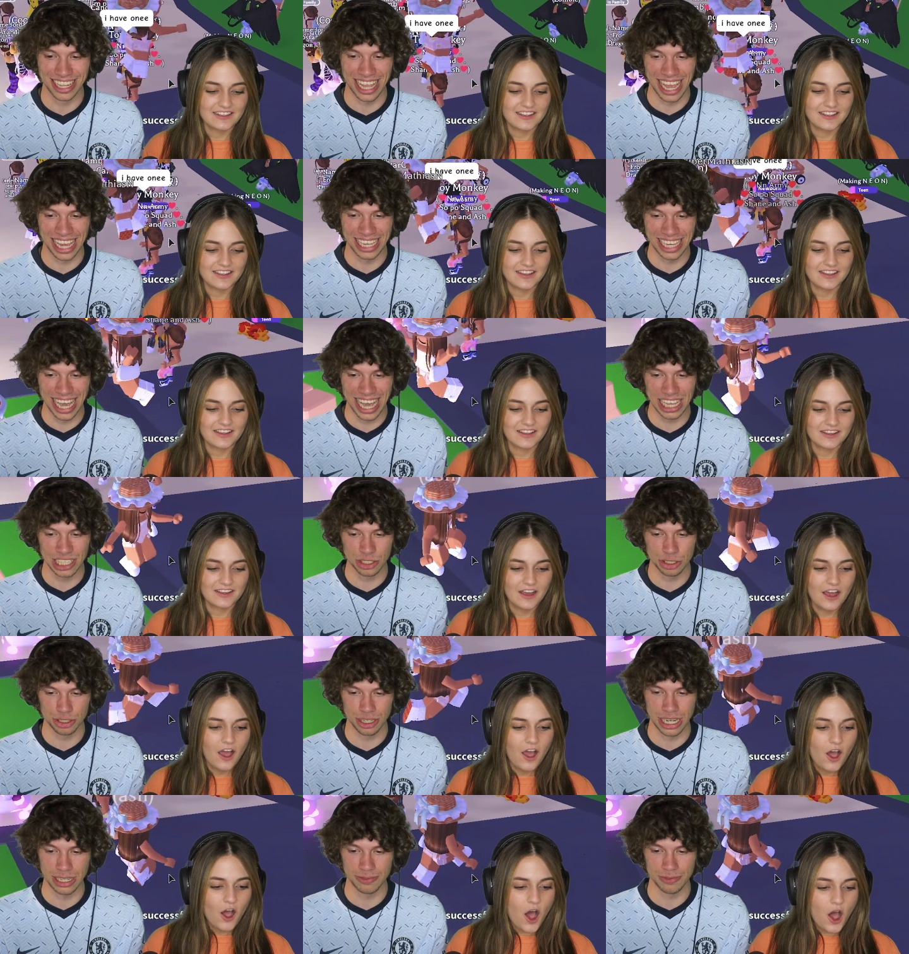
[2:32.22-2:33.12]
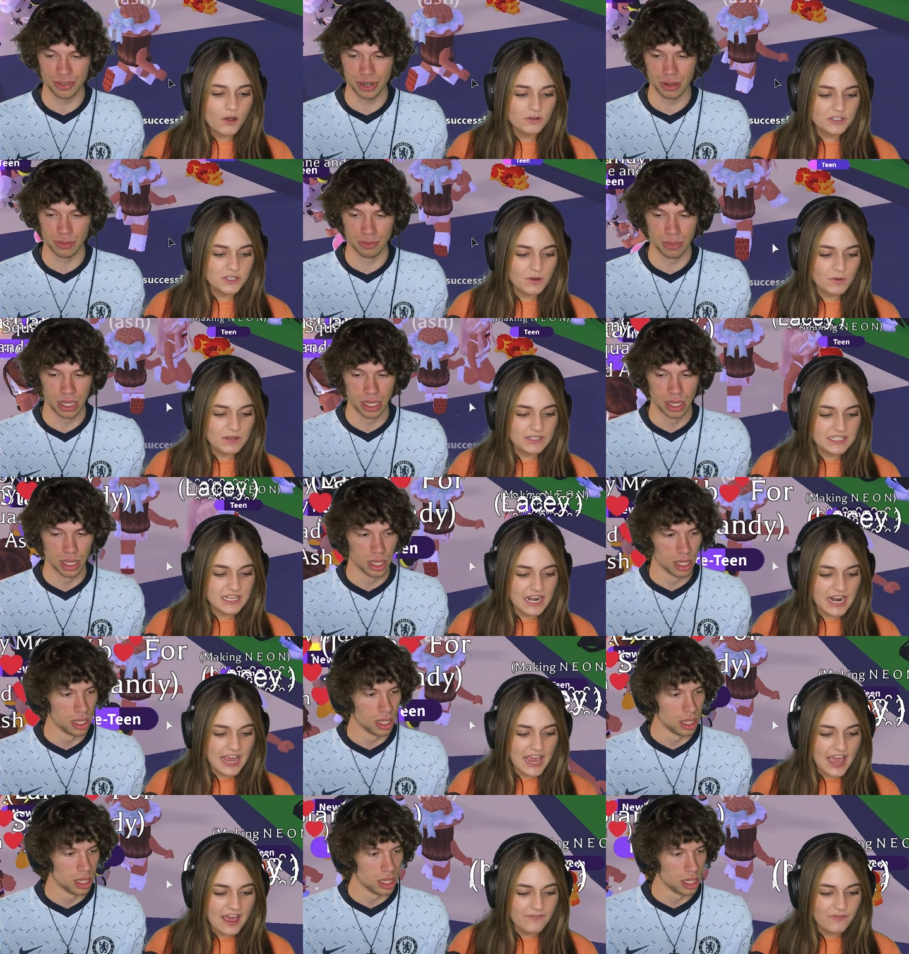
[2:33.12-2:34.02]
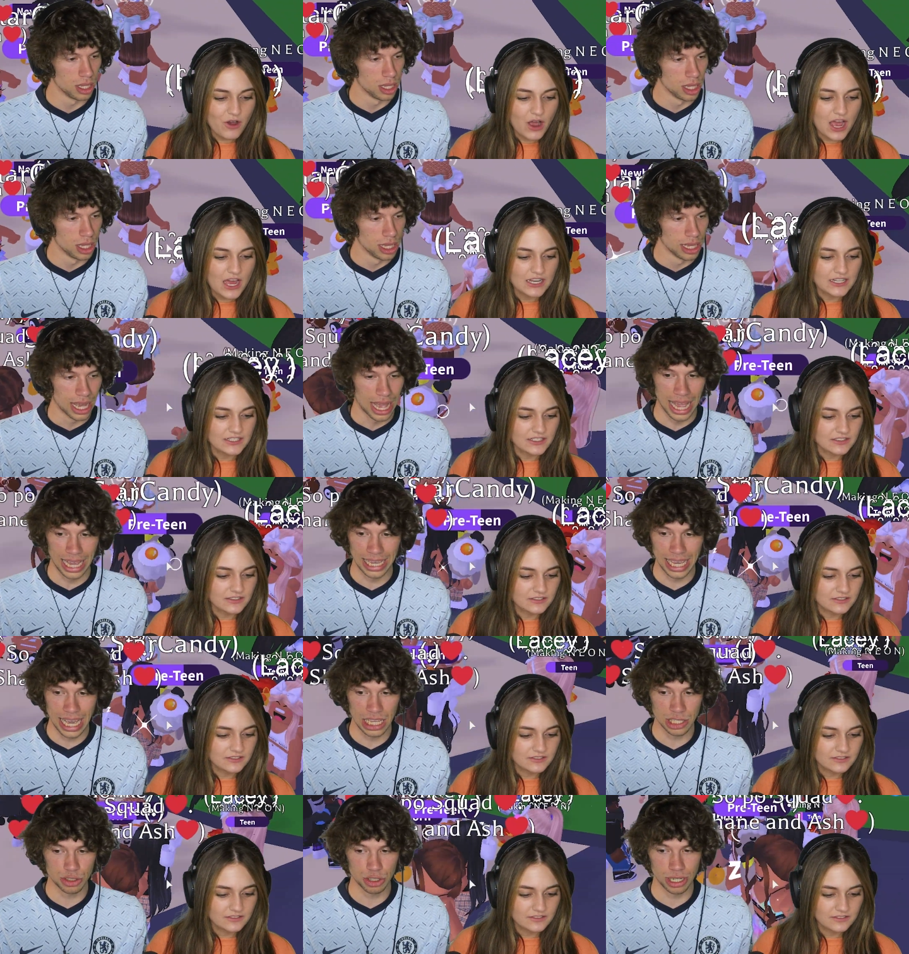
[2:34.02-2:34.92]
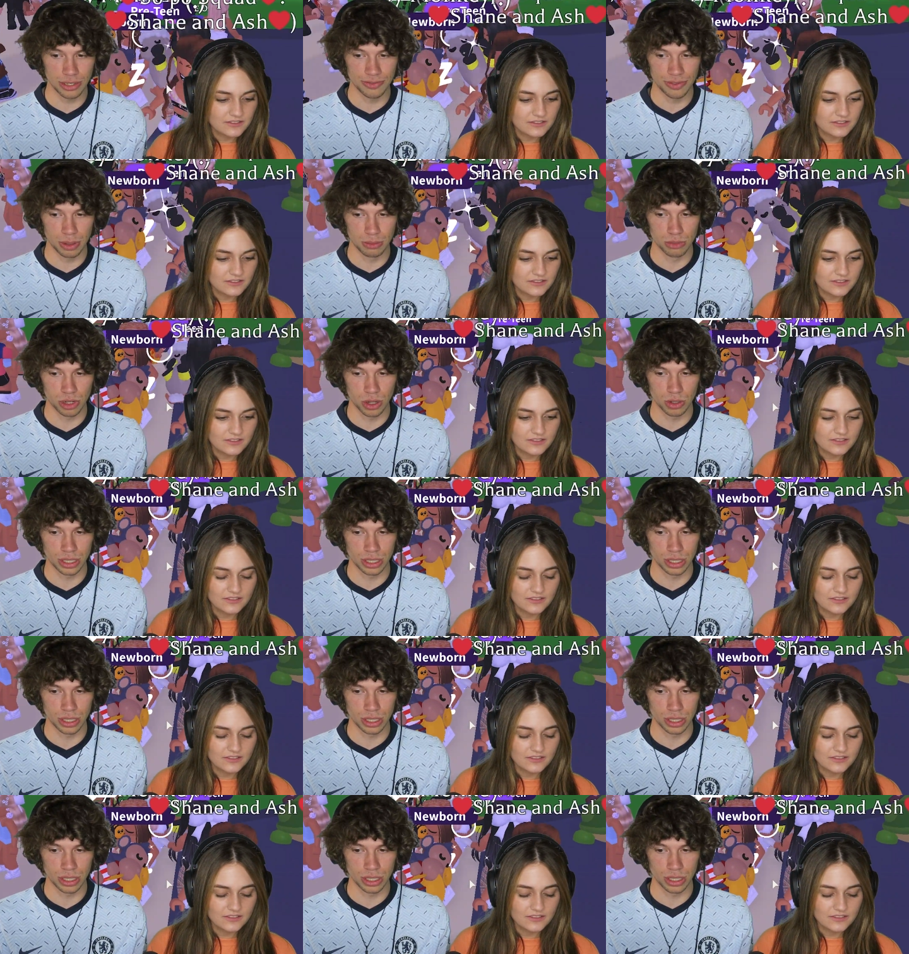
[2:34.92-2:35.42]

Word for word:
Speaker 1: good. I got a trade oh, from... Oh, someone
Speaker 2: said I have one.
Speaker 1: I got a trade from